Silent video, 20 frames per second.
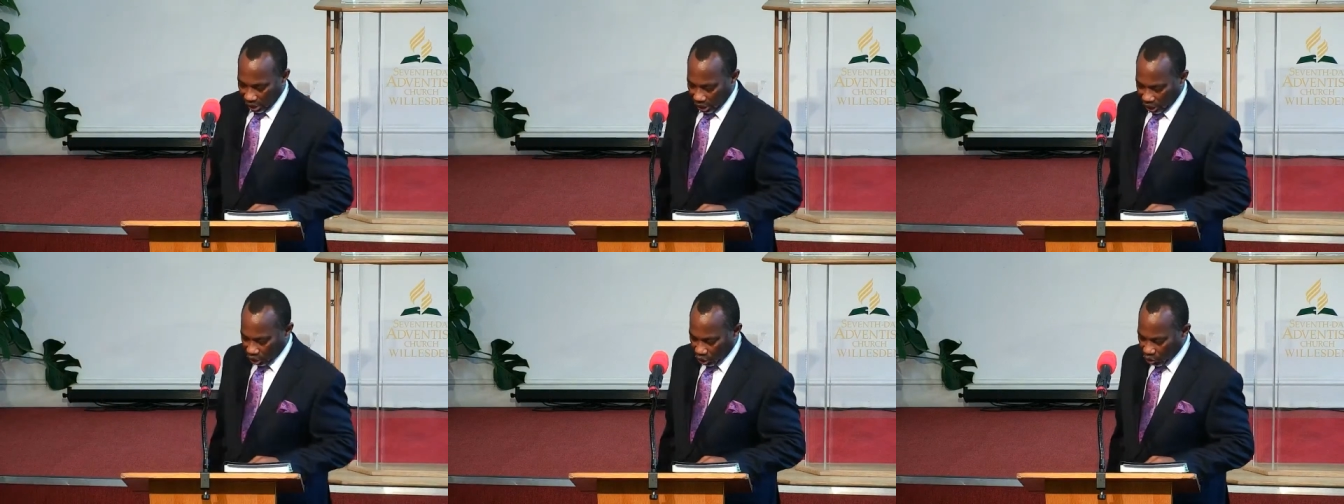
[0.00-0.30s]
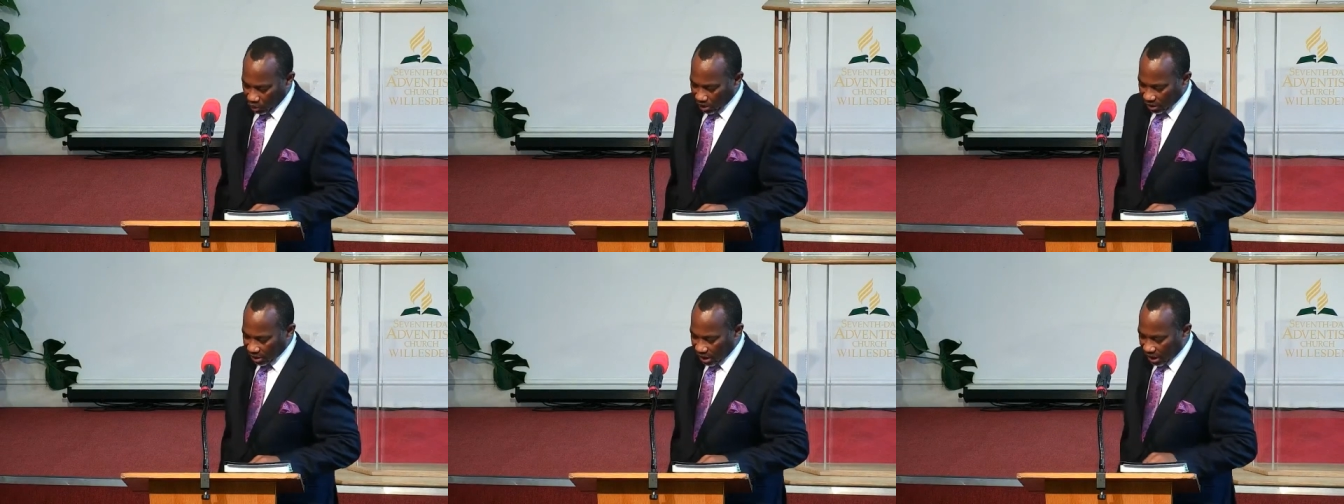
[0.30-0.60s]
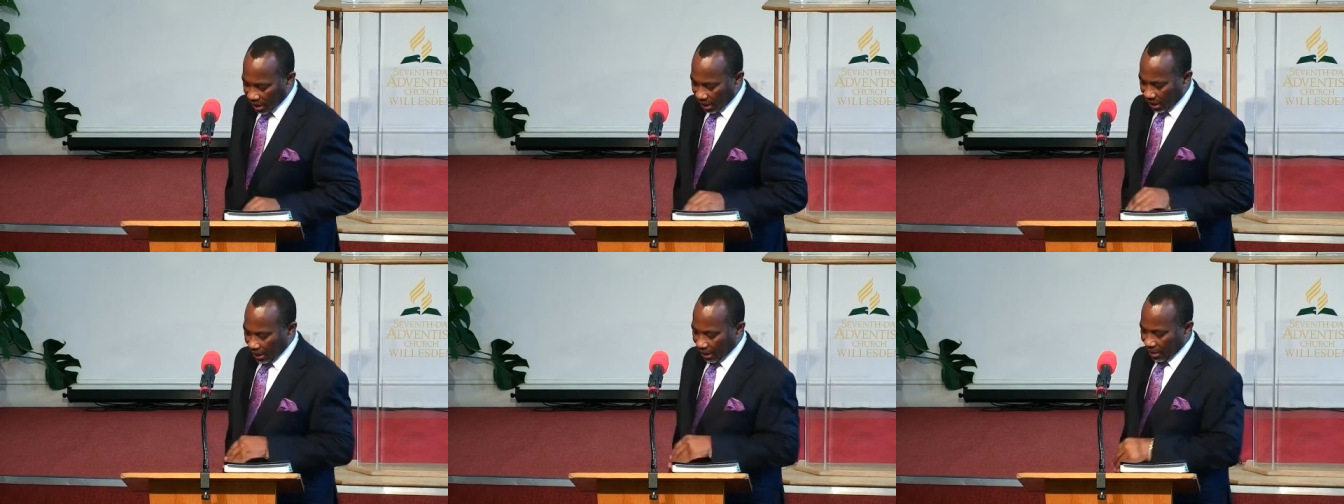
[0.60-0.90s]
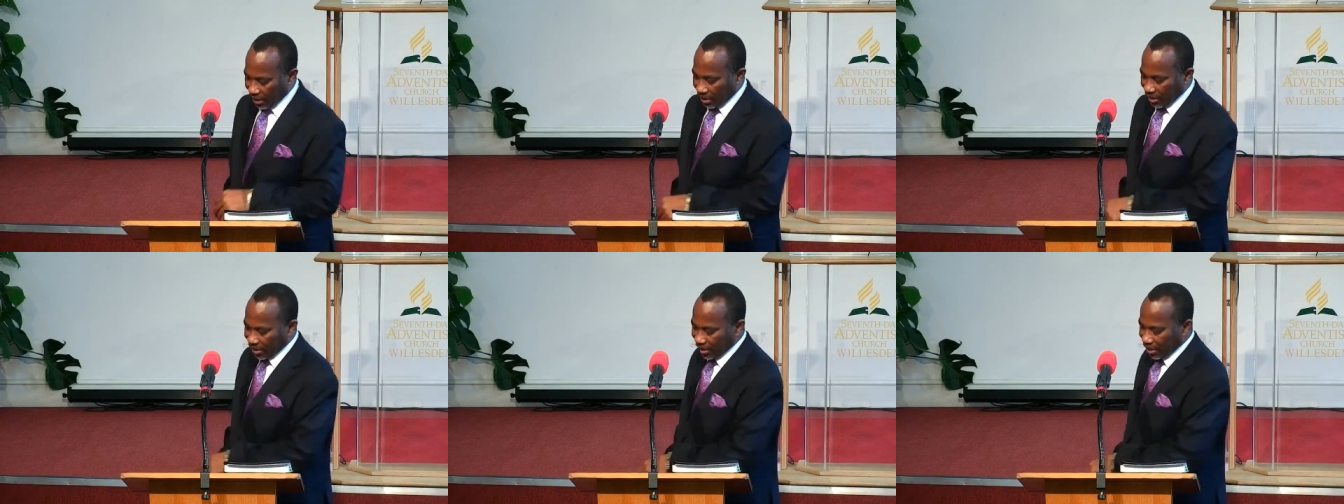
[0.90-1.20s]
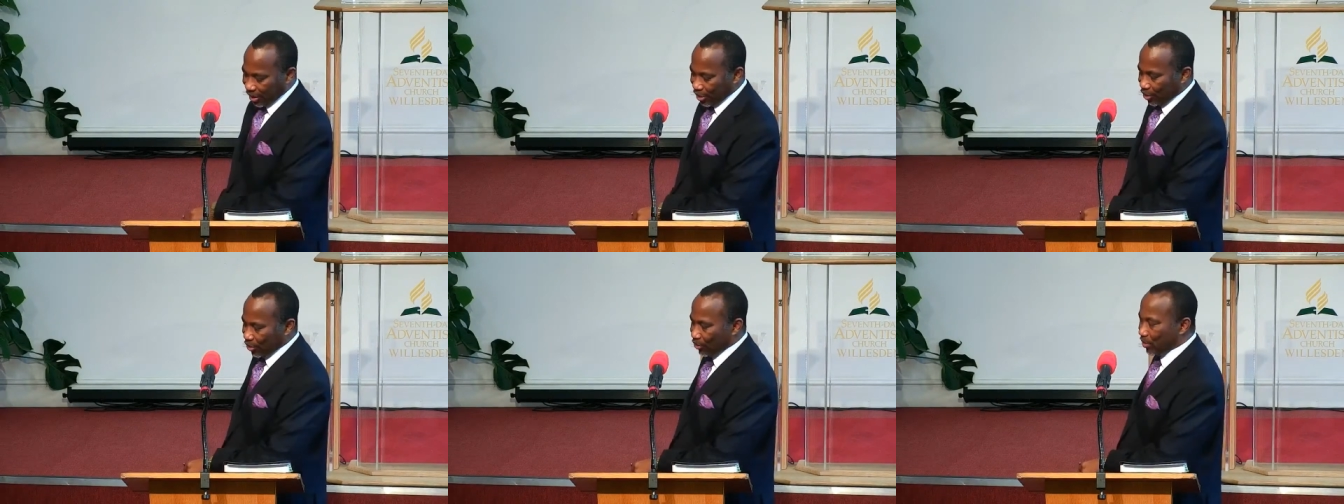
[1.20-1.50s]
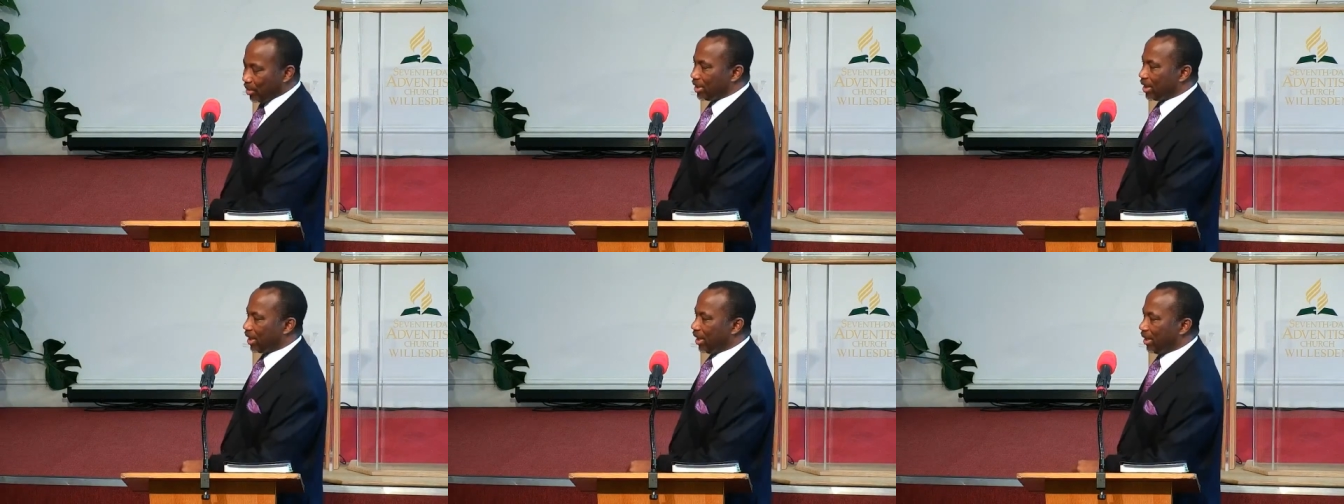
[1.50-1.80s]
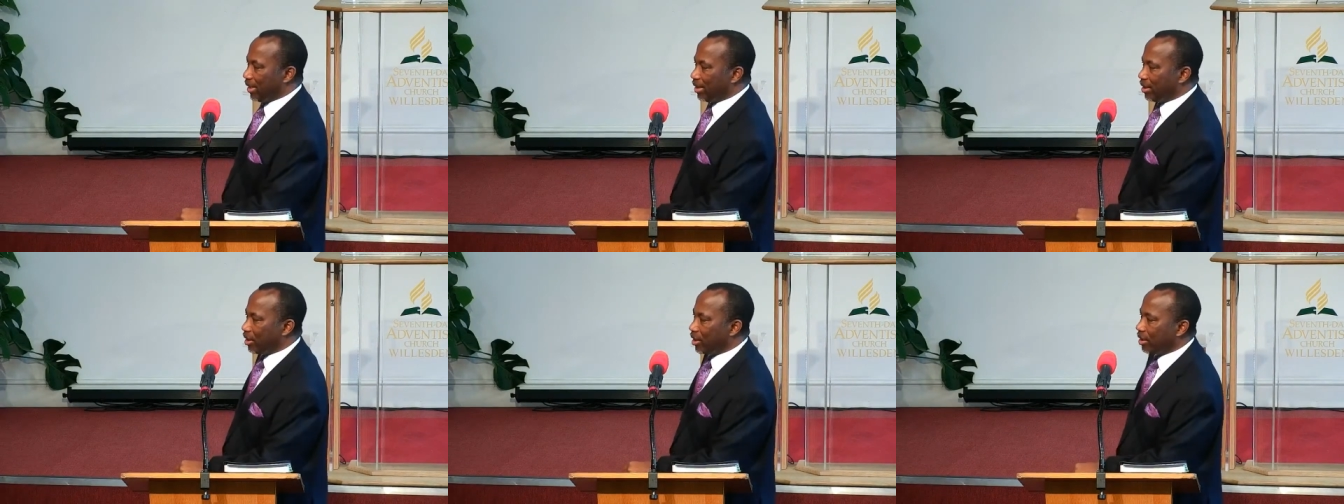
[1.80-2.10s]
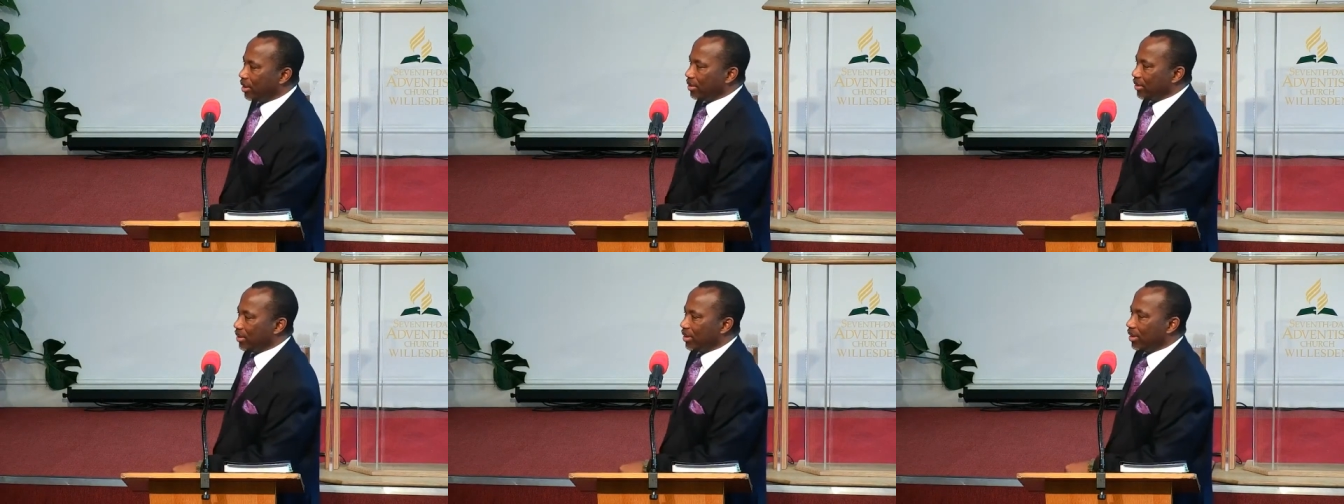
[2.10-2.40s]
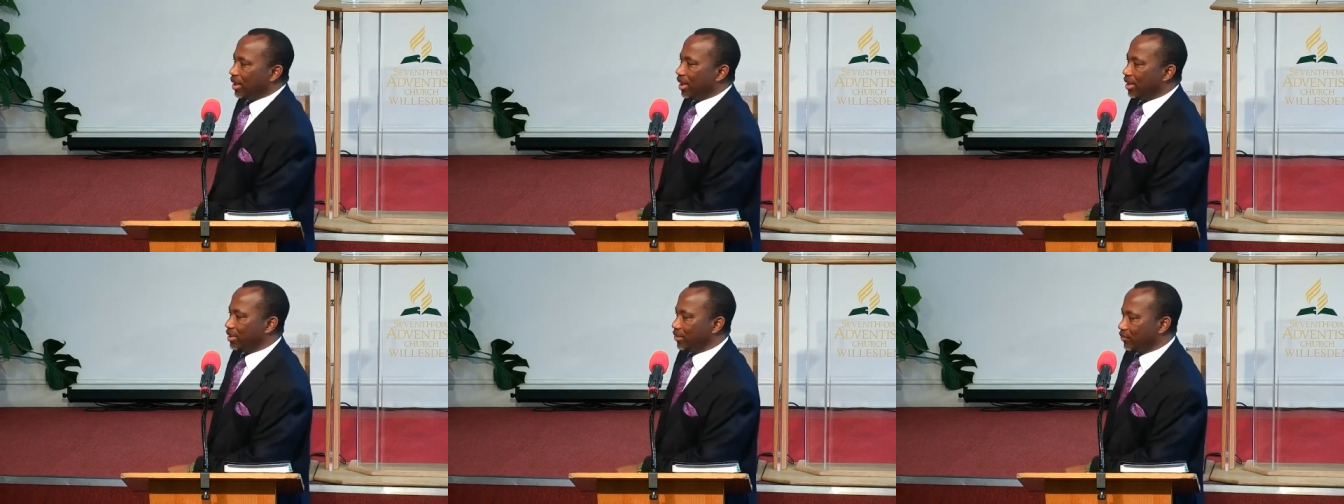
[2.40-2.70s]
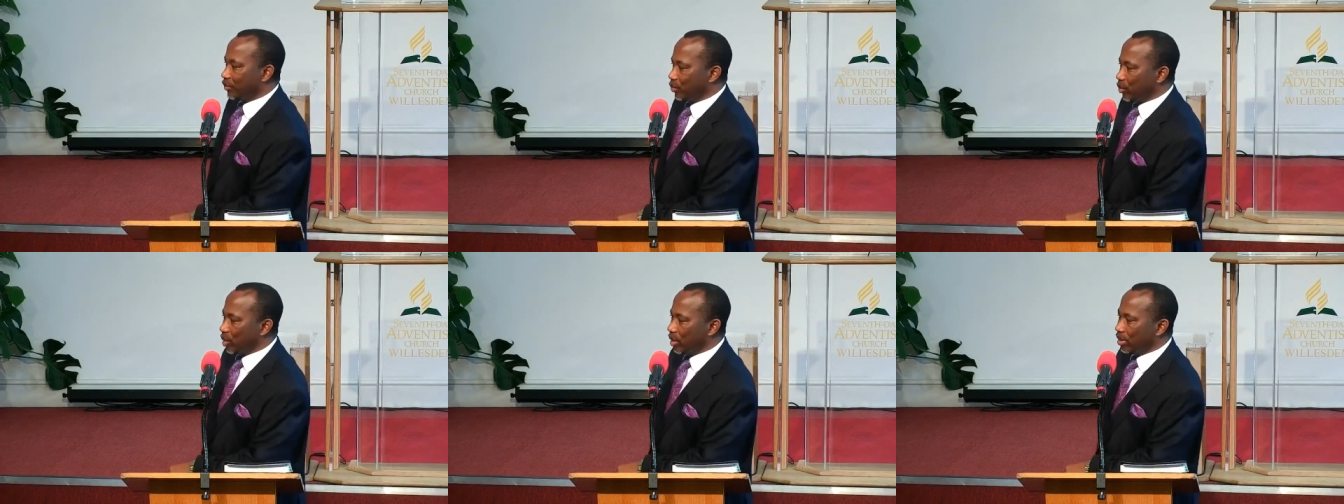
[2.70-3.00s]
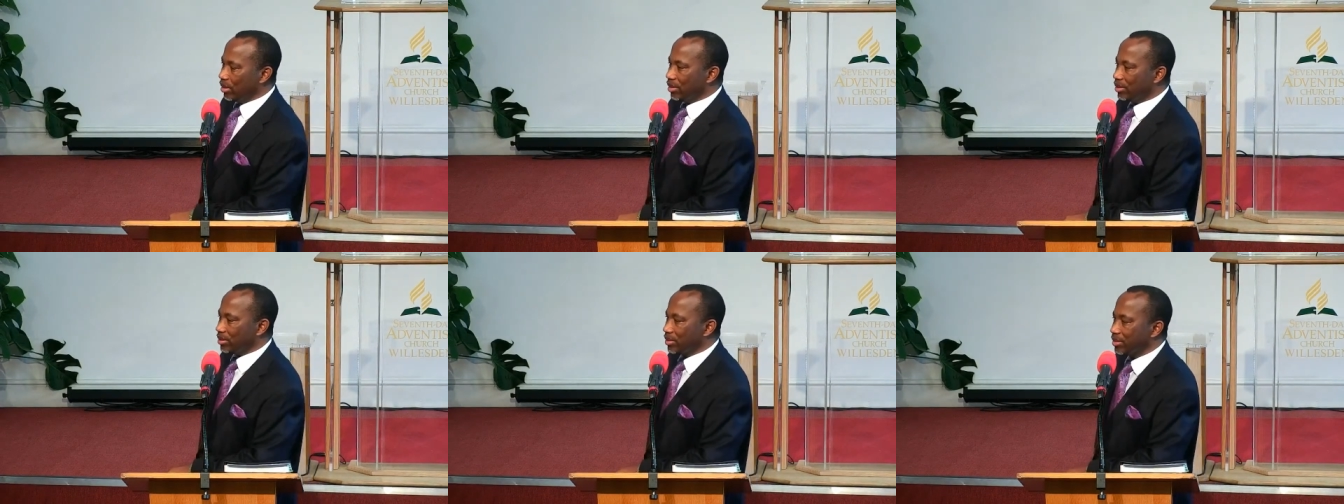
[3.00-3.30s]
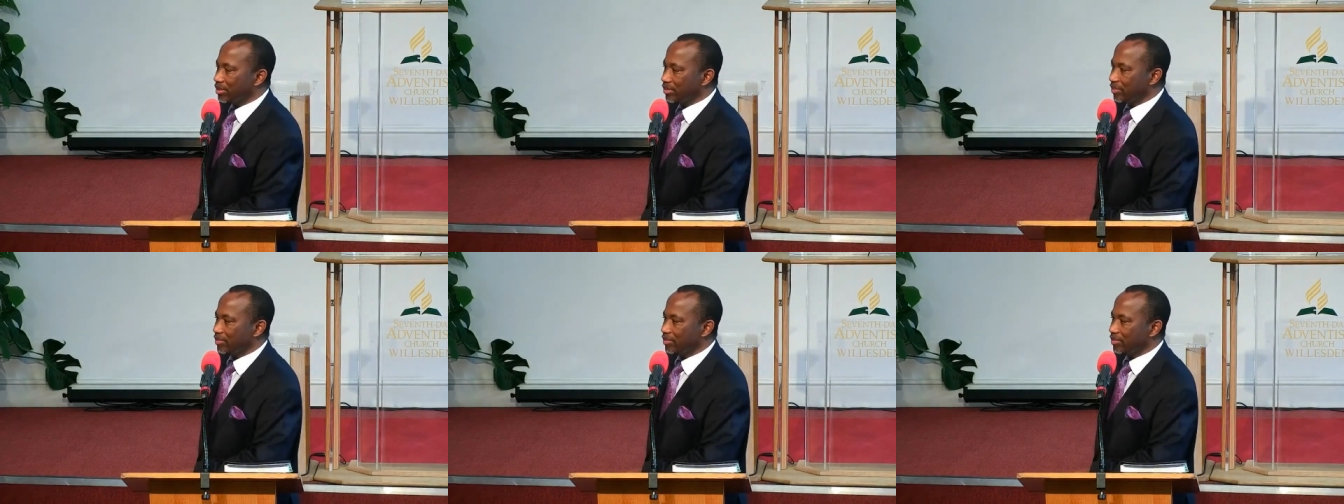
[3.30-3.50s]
you and I are the light of the world.